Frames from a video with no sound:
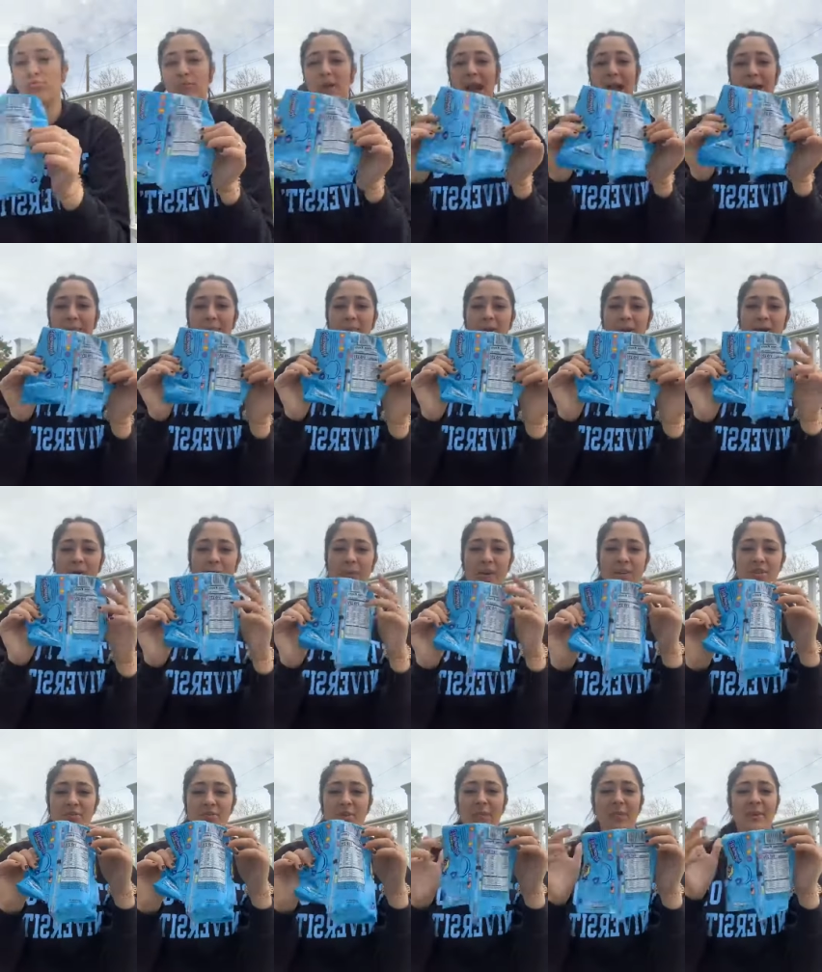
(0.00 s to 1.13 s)
wrapper. Where
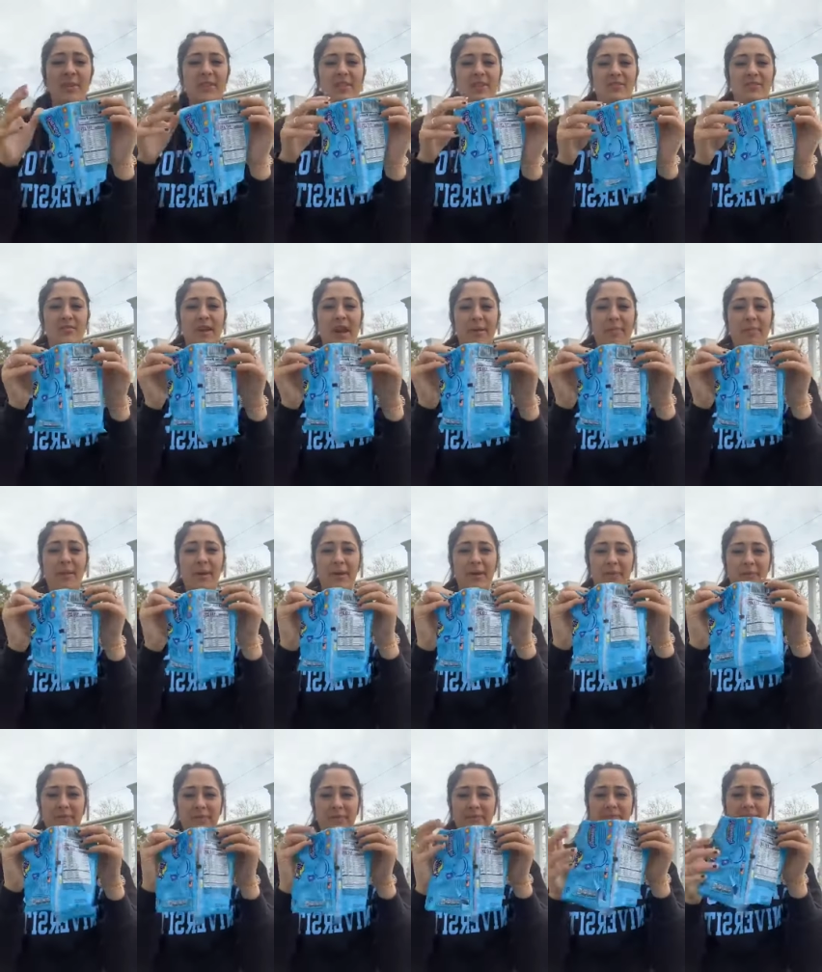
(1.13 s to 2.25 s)
should we put this wrapper?
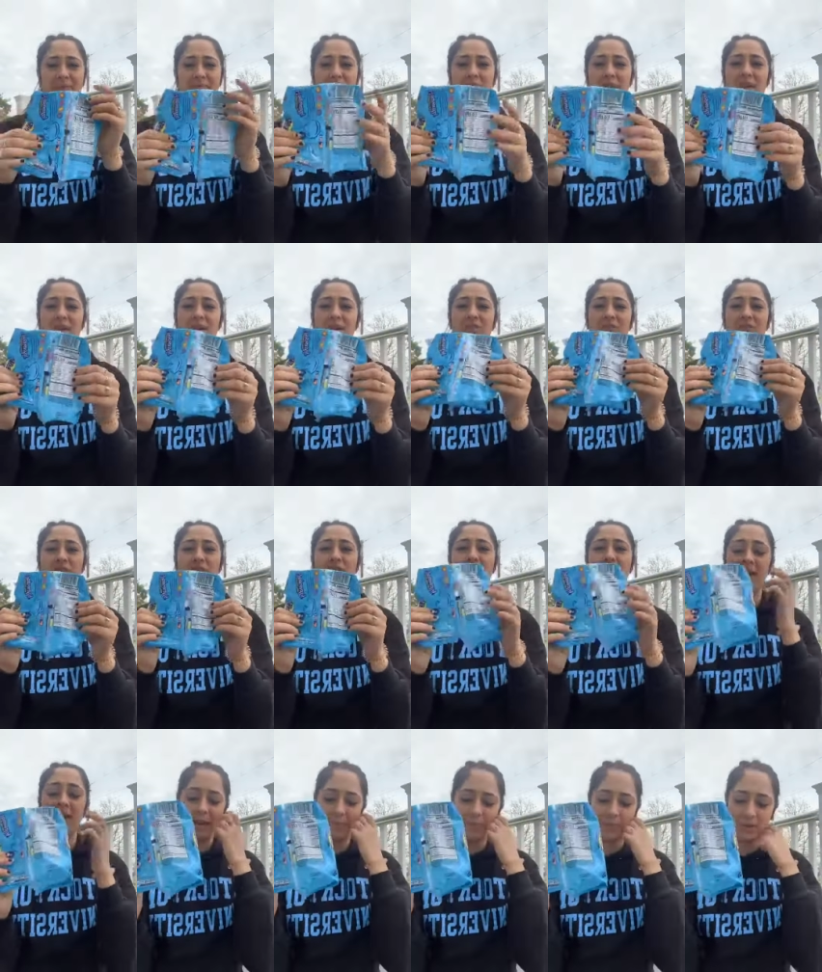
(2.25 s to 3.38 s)
Should the
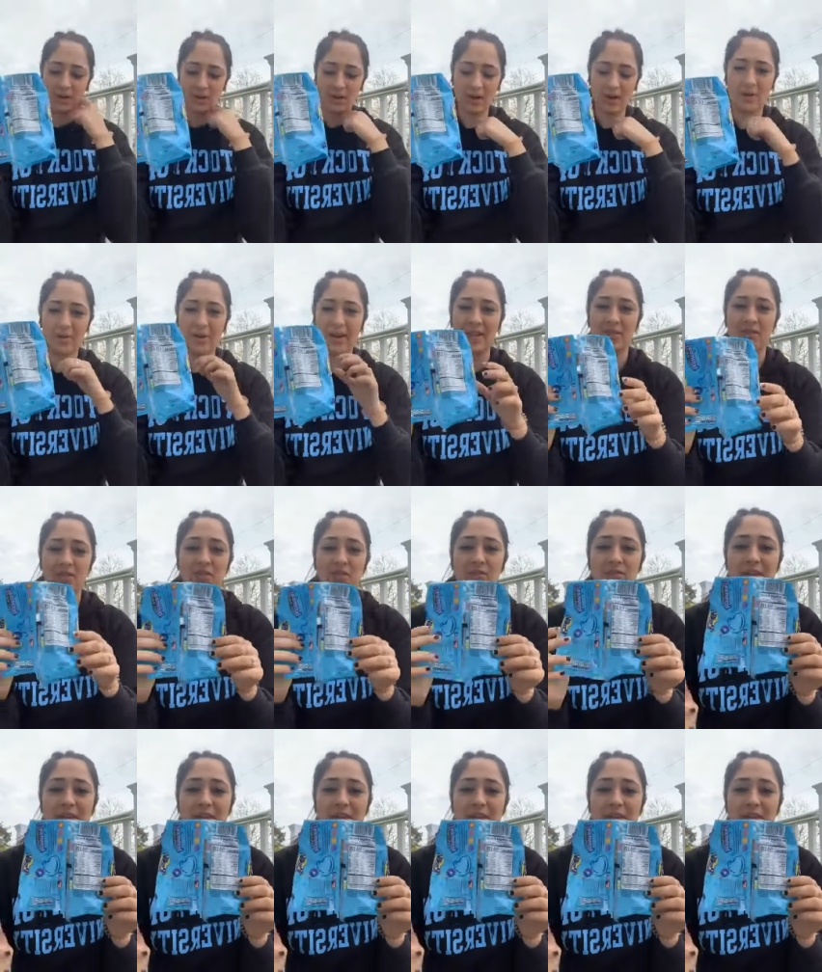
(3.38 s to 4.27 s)
wrapper go into the